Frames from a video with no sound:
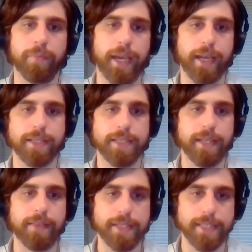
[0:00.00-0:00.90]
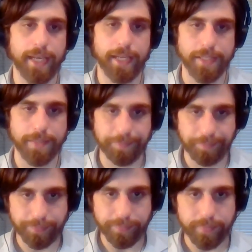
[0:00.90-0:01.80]
And in this case,
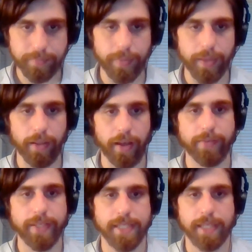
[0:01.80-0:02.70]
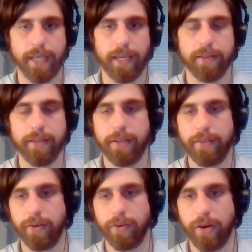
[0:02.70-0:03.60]
obviously
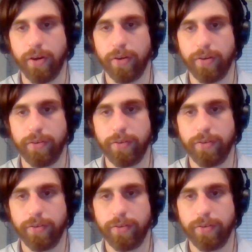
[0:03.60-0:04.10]
there are,